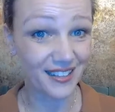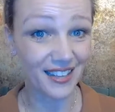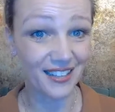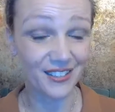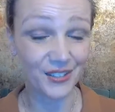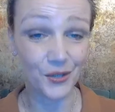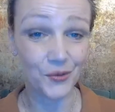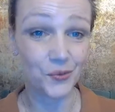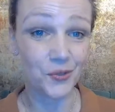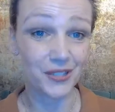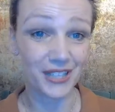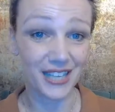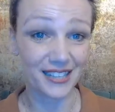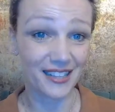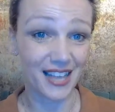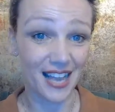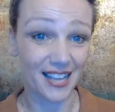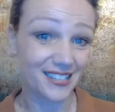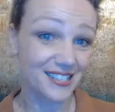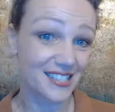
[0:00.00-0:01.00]
and you will
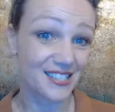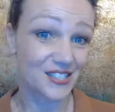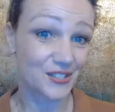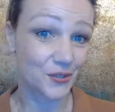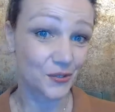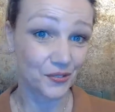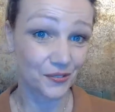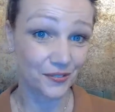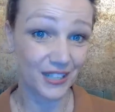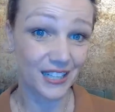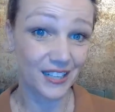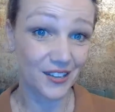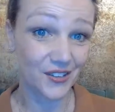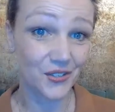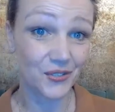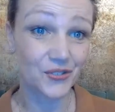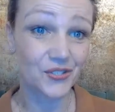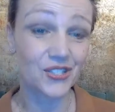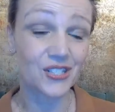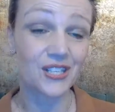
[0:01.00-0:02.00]
get access to the
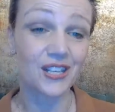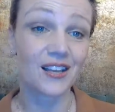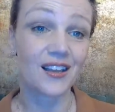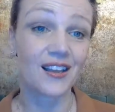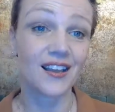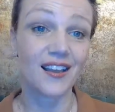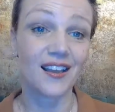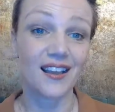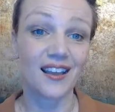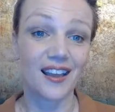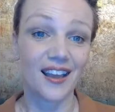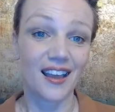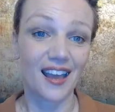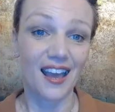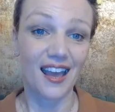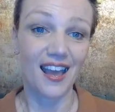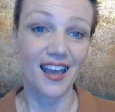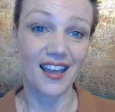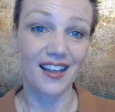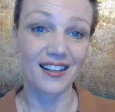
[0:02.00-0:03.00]
videos
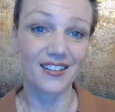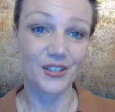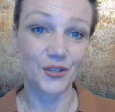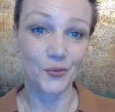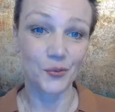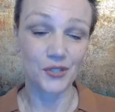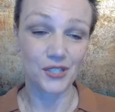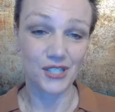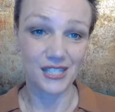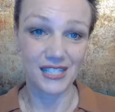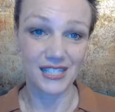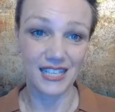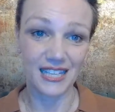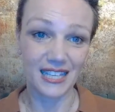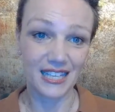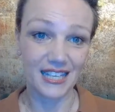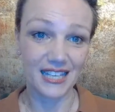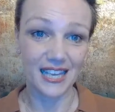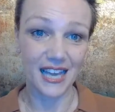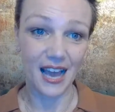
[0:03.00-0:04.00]
and you will
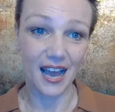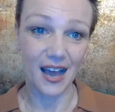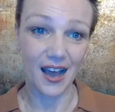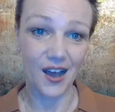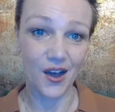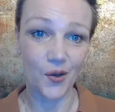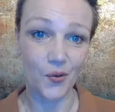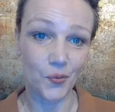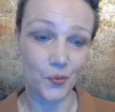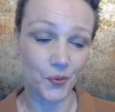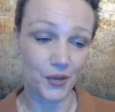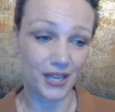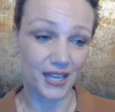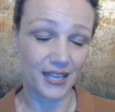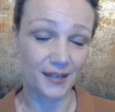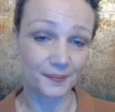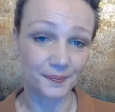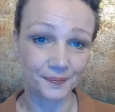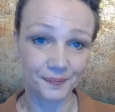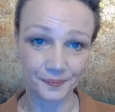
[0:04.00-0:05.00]
see how
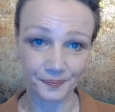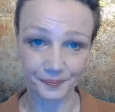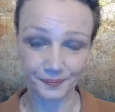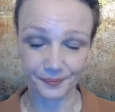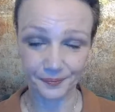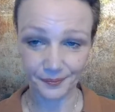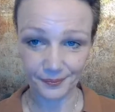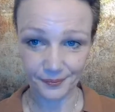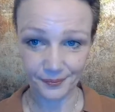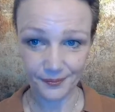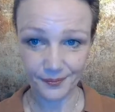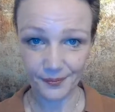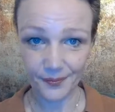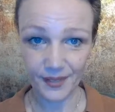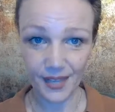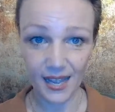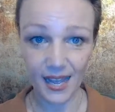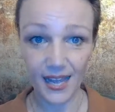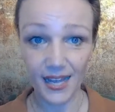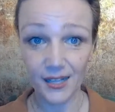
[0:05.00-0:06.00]
we
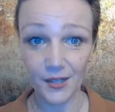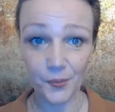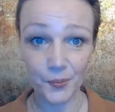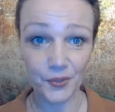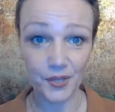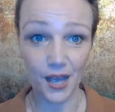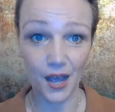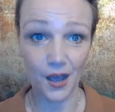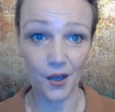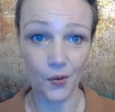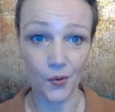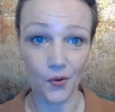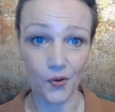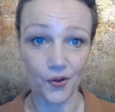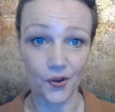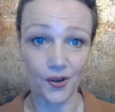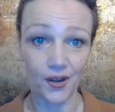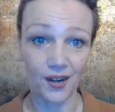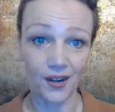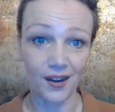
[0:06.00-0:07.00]
helped
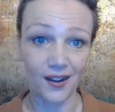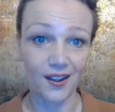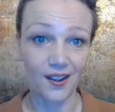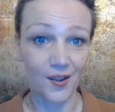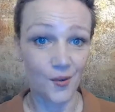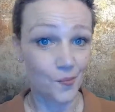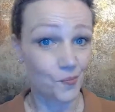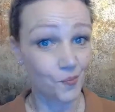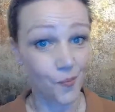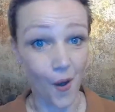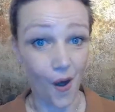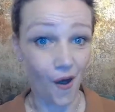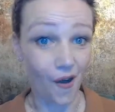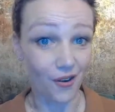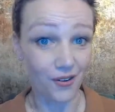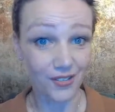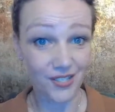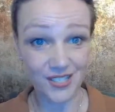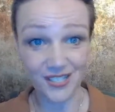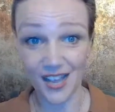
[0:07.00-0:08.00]
our
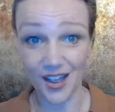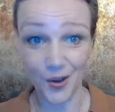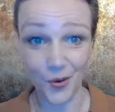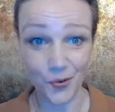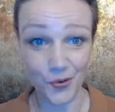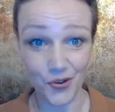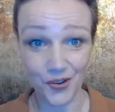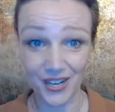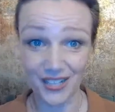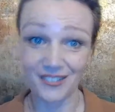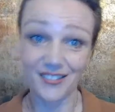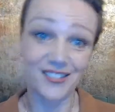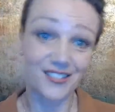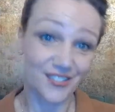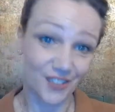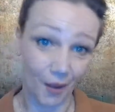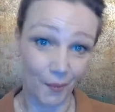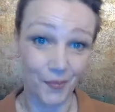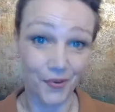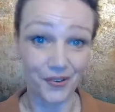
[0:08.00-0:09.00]
barn sour and
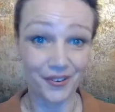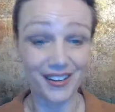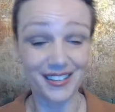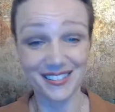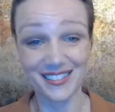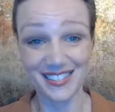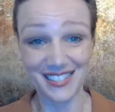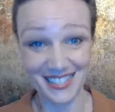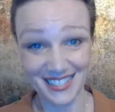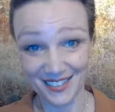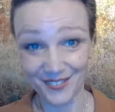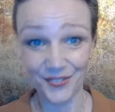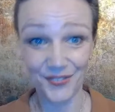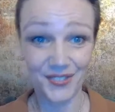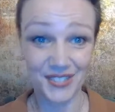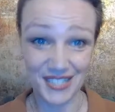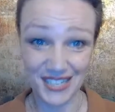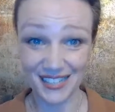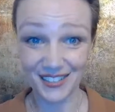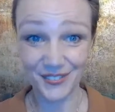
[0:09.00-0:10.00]
stubborn and stiff
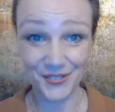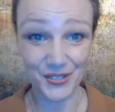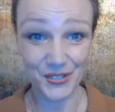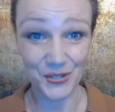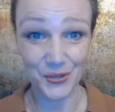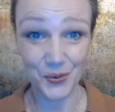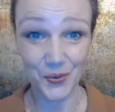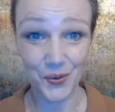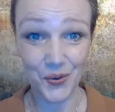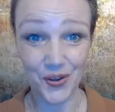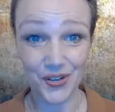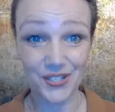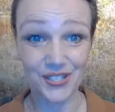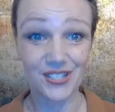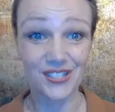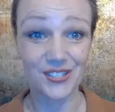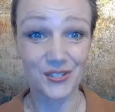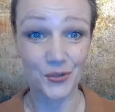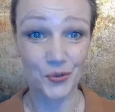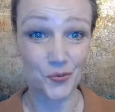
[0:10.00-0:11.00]
children's
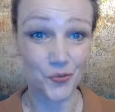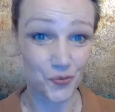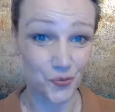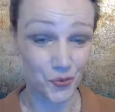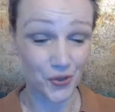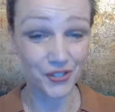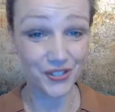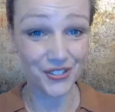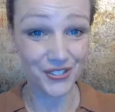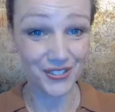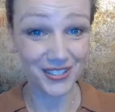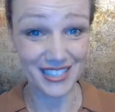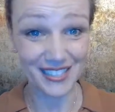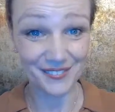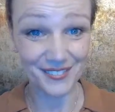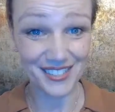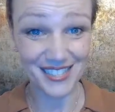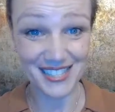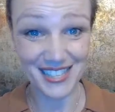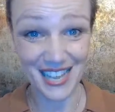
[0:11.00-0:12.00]
horse to want to
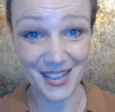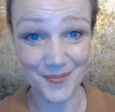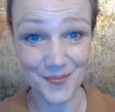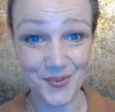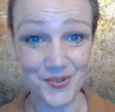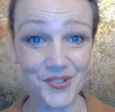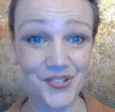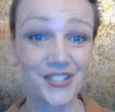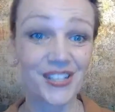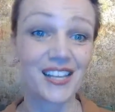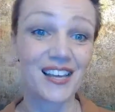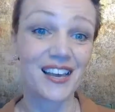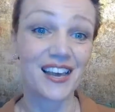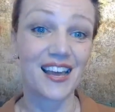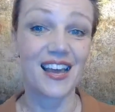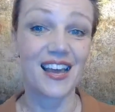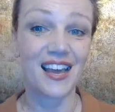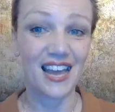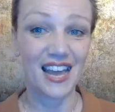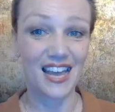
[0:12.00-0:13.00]
leave the stable,
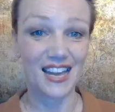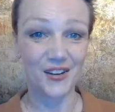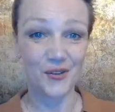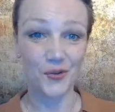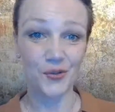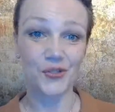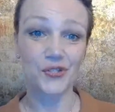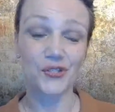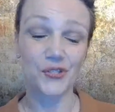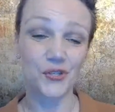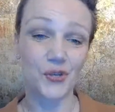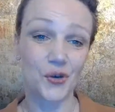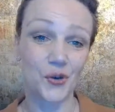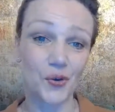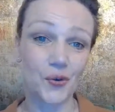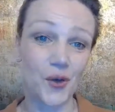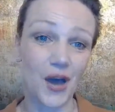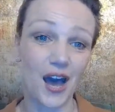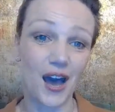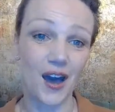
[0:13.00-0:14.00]
and
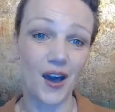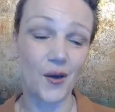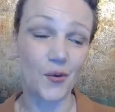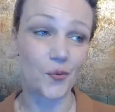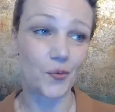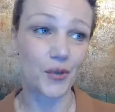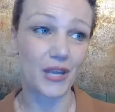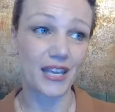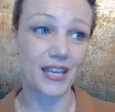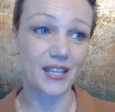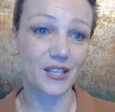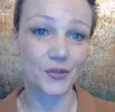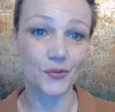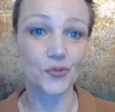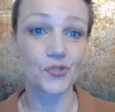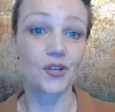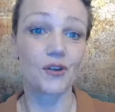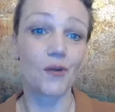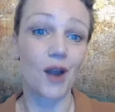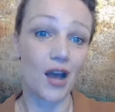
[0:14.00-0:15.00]
also how we
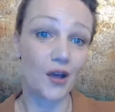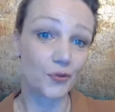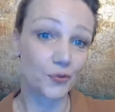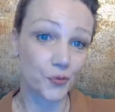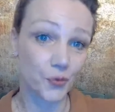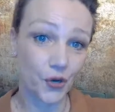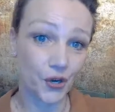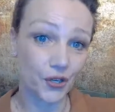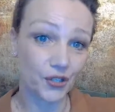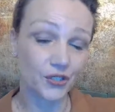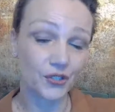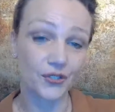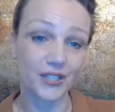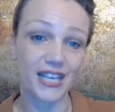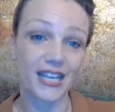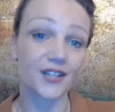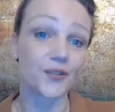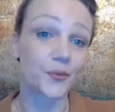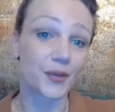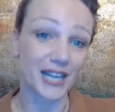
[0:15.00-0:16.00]
used groundwork to
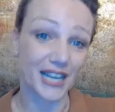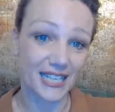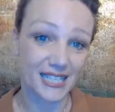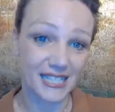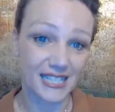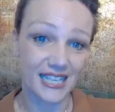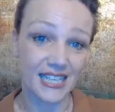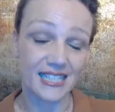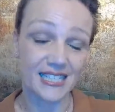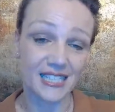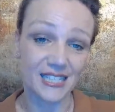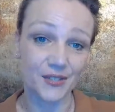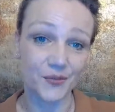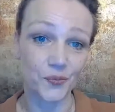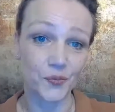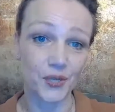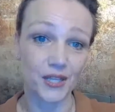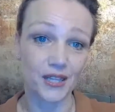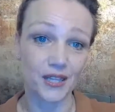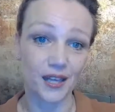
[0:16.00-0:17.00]
get relaxation
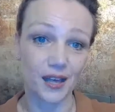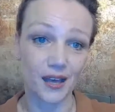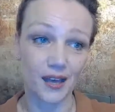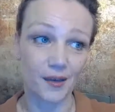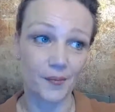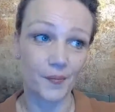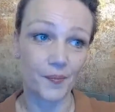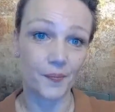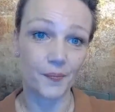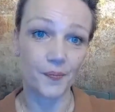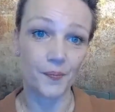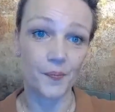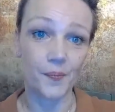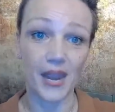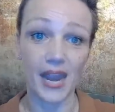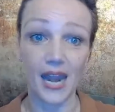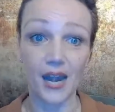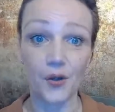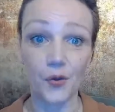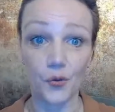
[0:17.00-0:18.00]
with a
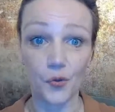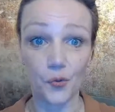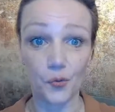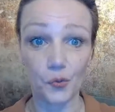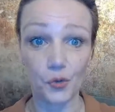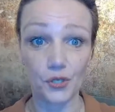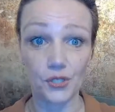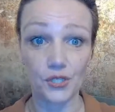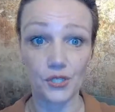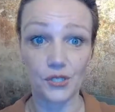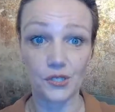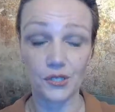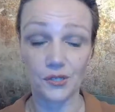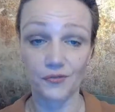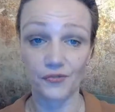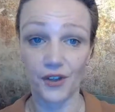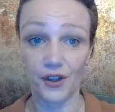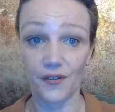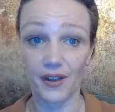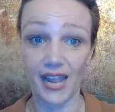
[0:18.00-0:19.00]
mare who was
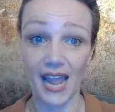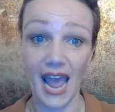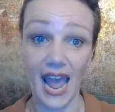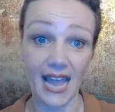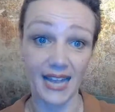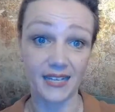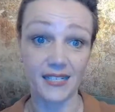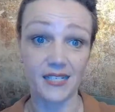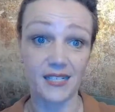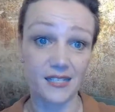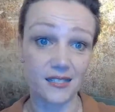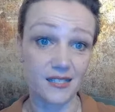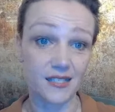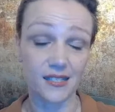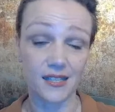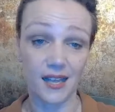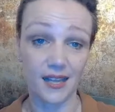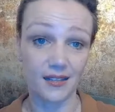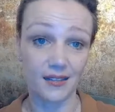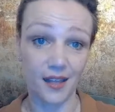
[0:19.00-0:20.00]
very anxious
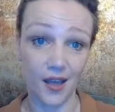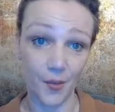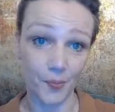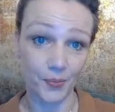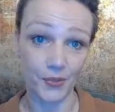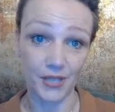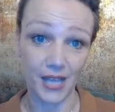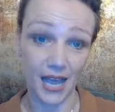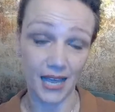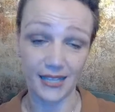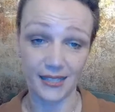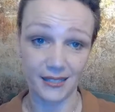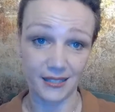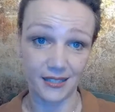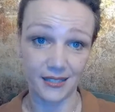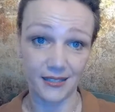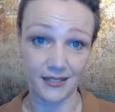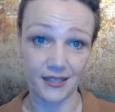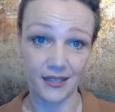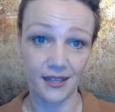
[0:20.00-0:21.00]
and
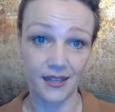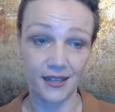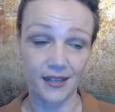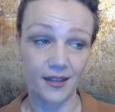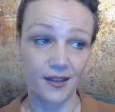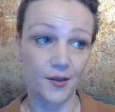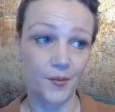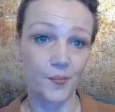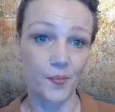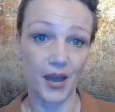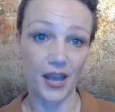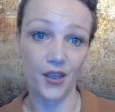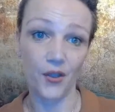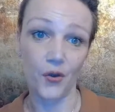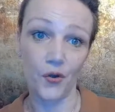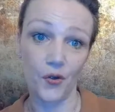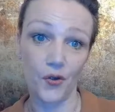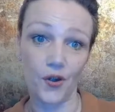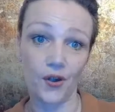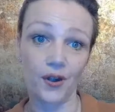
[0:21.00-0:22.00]
uptight by
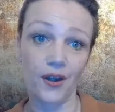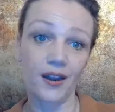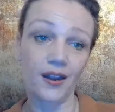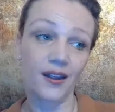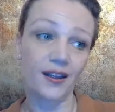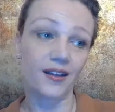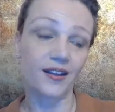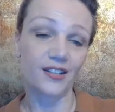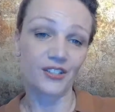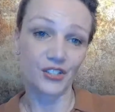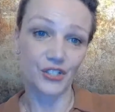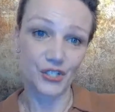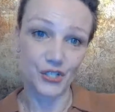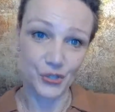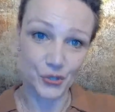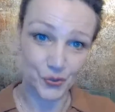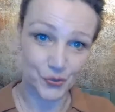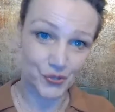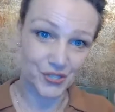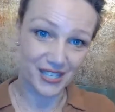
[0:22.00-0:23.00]
her
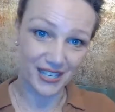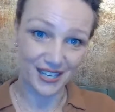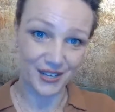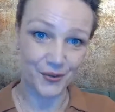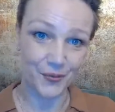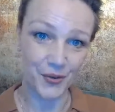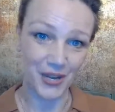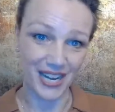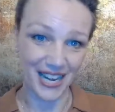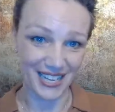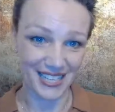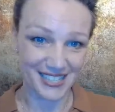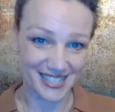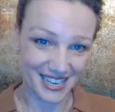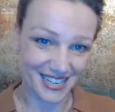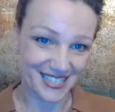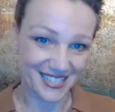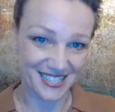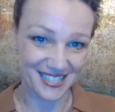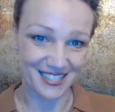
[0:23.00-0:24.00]
choosing
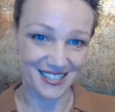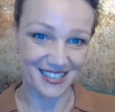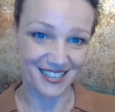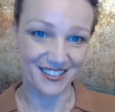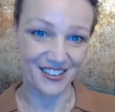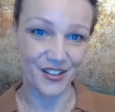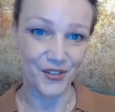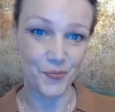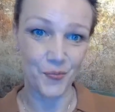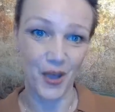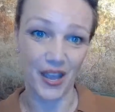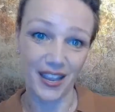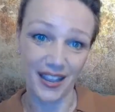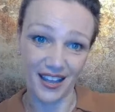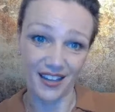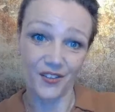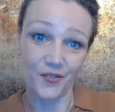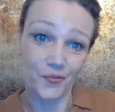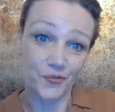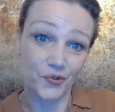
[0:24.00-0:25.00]
relaxation, not by
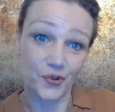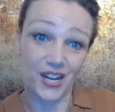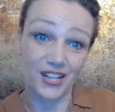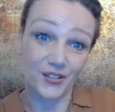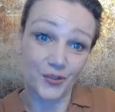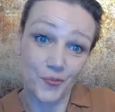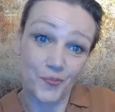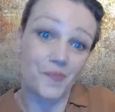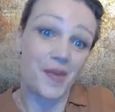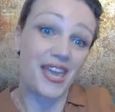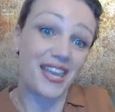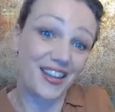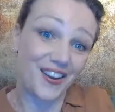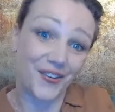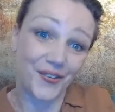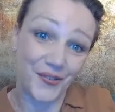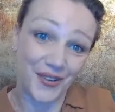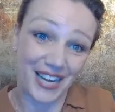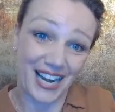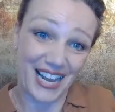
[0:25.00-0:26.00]
kind of trying to make
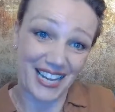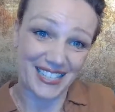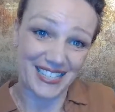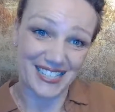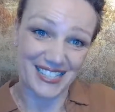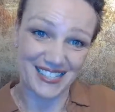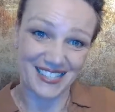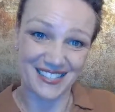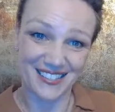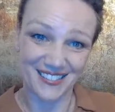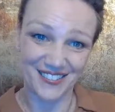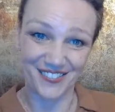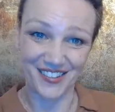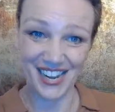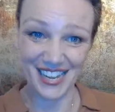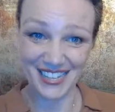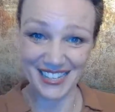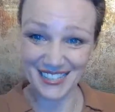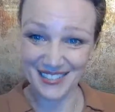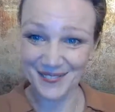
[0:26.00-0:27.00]
her relaxed,
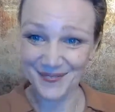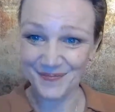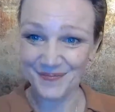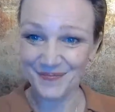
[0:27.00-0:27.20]
right?